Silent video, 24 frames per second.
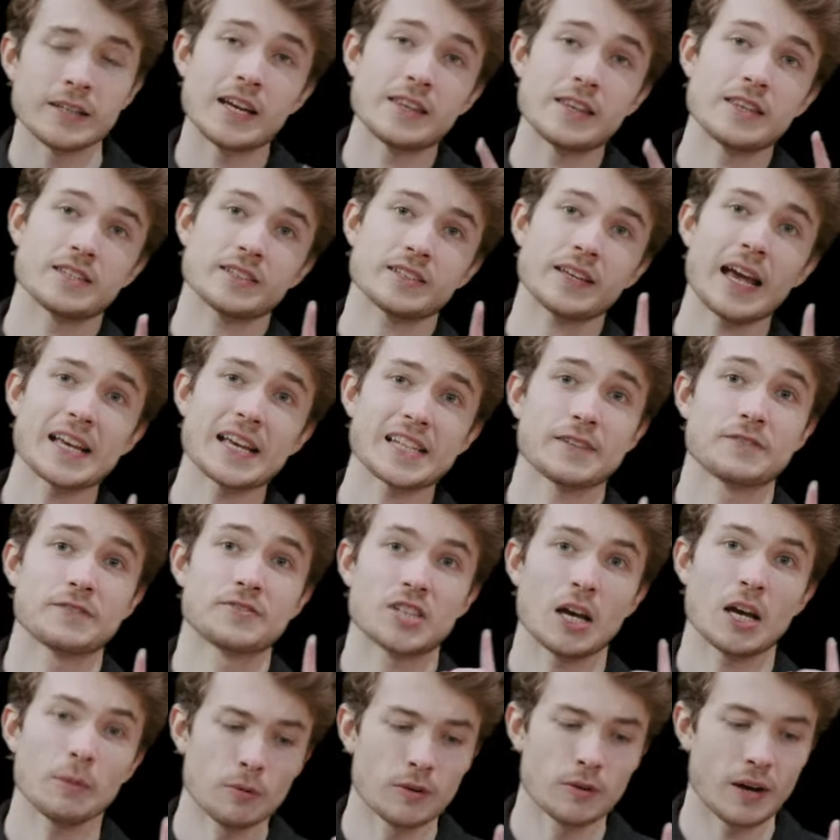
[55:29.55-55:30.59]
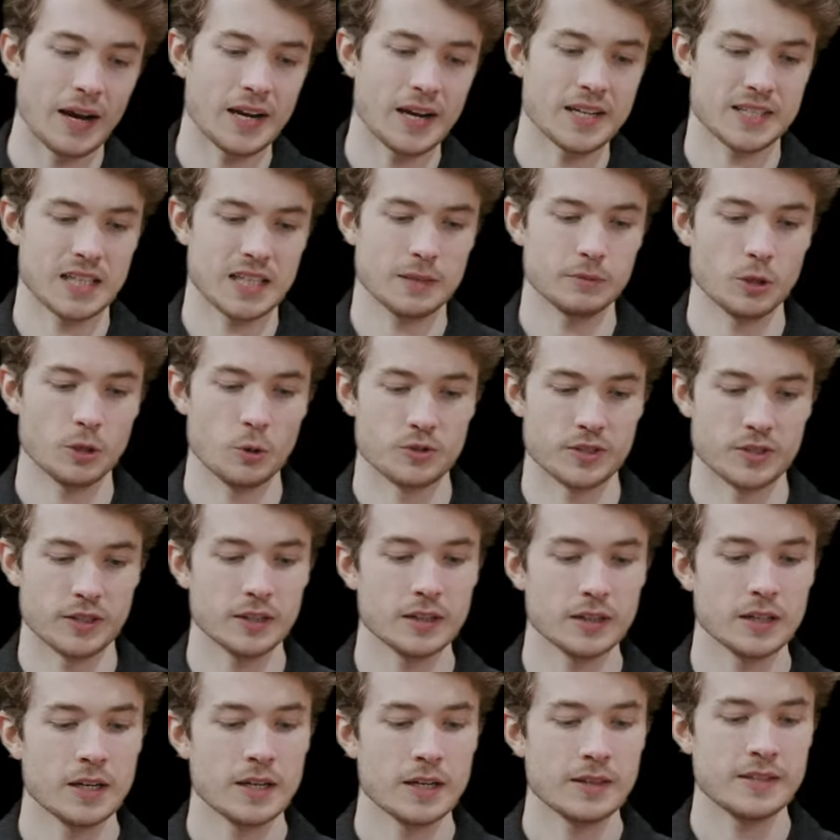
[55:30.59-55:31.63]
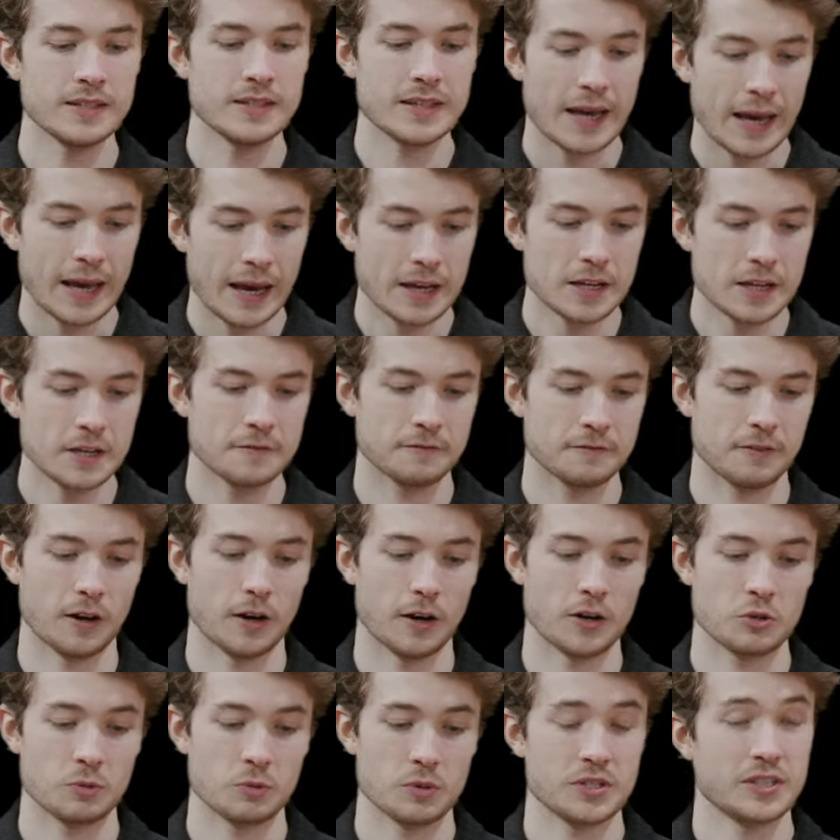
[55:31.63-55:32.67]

In this case, I've summarized them using the n function,